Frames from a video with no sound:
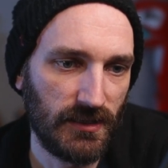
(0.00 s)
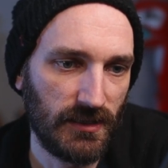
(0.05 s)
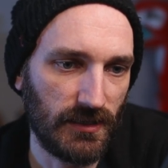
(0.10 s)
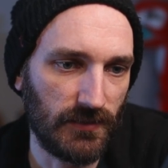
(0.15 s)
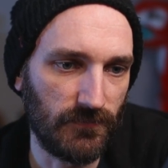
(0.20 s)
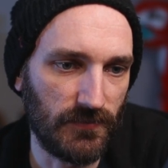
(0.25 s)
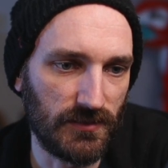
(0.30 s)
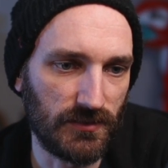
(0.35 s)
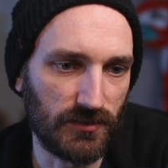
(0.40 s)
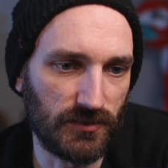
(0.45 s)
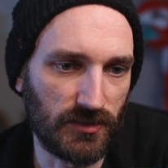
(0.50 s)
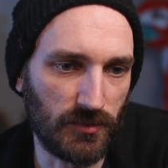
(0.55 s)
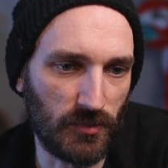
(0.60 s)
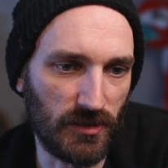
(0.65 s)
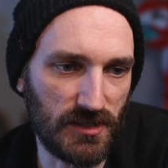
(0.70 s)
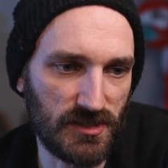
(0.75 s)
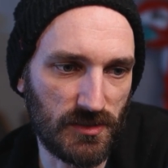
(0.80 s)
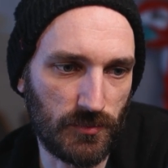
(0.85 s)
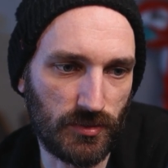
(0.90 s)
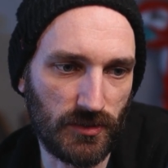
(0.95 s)
At least in a
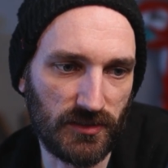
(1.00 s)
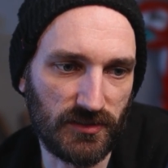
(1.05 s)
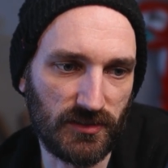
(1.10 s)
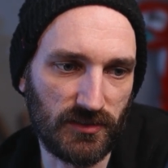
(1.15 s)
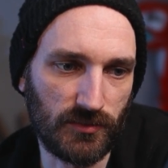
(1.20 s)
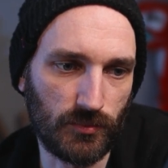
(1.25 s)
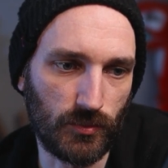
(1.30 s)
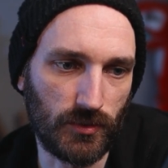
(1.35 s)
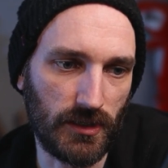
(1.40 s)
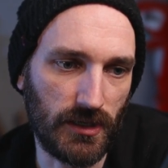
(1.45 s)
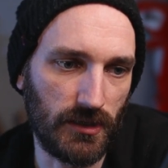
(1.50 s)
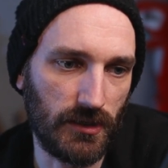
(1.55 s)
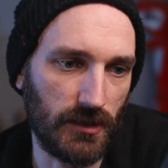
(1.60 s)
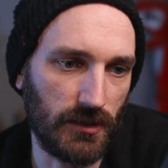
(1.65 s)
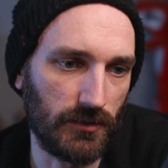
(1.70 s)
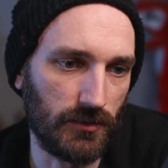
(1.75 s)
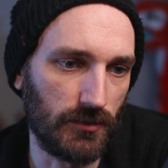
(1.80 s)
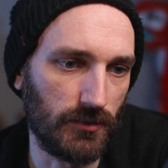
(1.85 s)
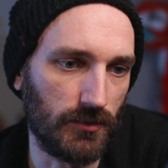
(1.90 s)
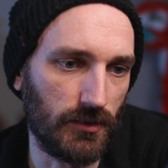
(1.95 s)
simulation process where
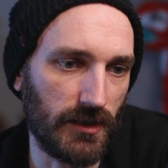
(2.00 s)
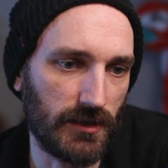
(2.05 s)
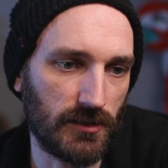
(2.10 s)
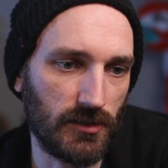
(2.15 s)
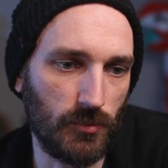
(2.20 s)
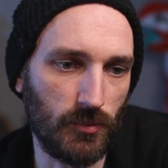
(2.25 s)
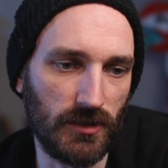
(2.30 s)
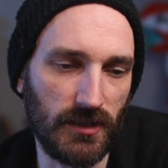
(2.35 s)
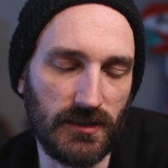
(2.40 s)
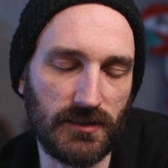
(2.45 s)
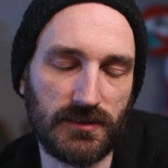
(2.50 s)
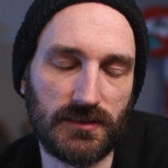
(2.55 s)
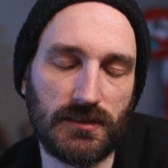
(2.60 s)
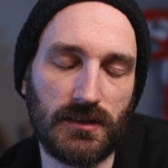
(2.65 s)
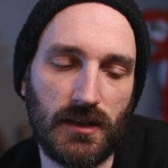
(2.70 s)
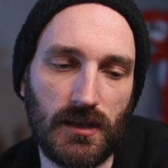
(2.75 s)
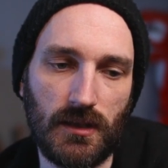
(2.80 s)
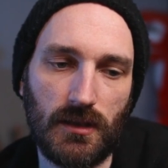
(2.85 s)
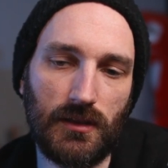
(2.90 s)
error accumulates.